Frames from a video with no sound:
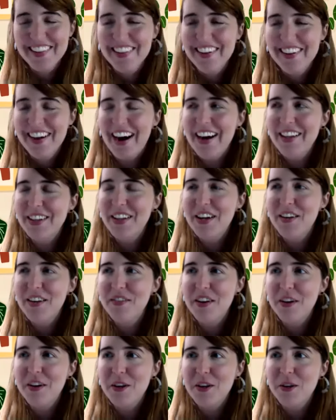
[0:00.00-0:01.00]
I love
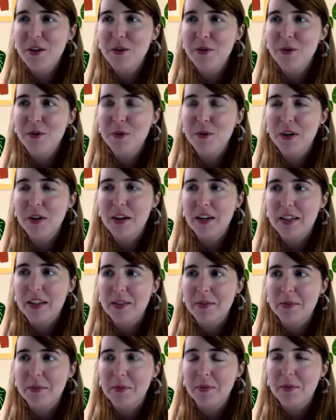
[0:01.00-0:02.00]
how you
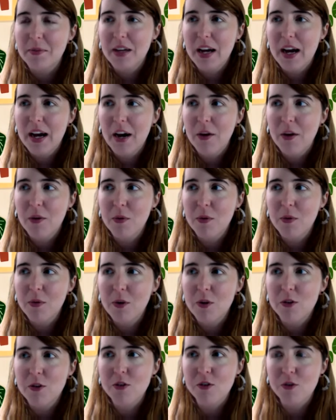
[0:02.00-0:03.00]
um, how
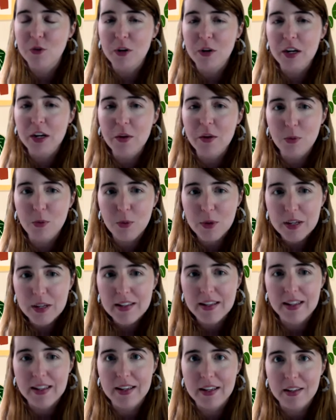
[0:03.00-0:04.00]
your story
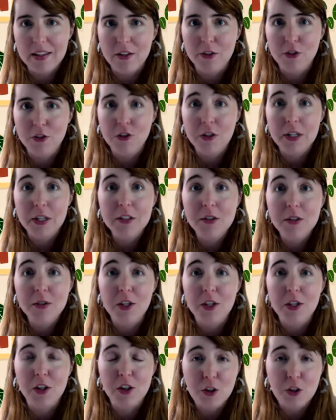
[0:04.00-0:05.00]
really illustrates the
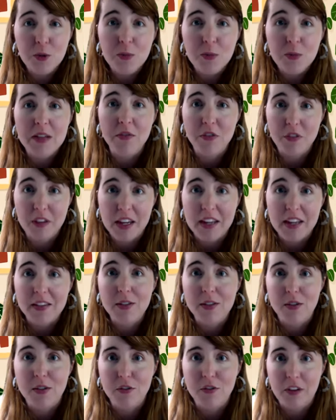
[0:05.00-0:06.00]
human
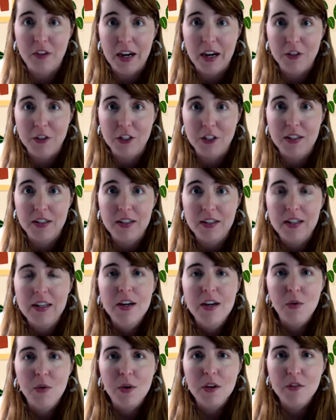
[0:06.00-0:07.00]
face of fashion.
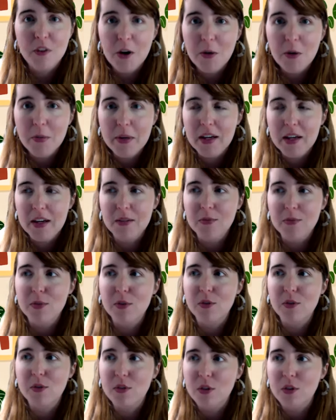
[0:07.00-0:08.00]
We've all become
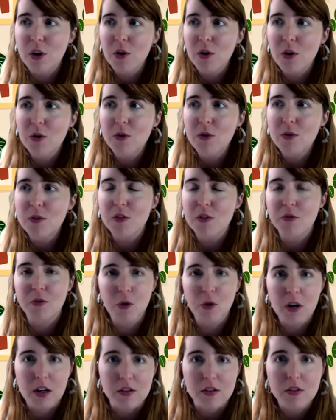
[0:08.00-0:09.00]
so
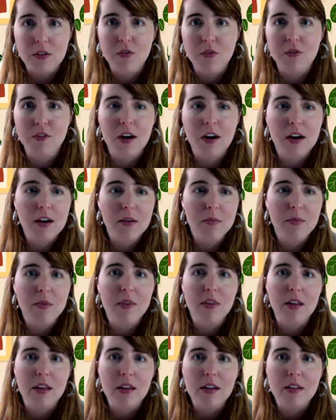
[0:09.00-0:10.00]
divorced from
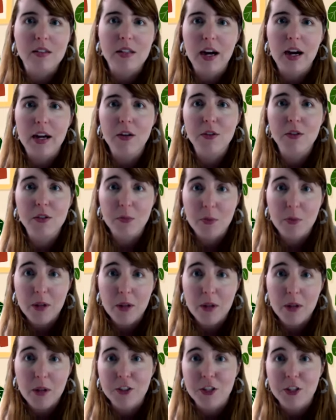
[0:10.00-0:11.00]
the entire
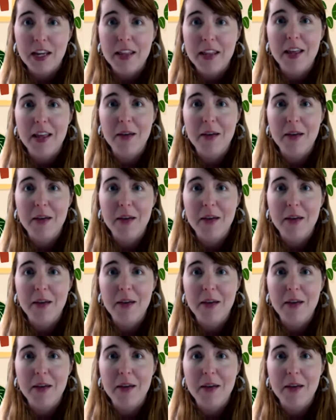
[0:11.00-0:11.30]
supply chain that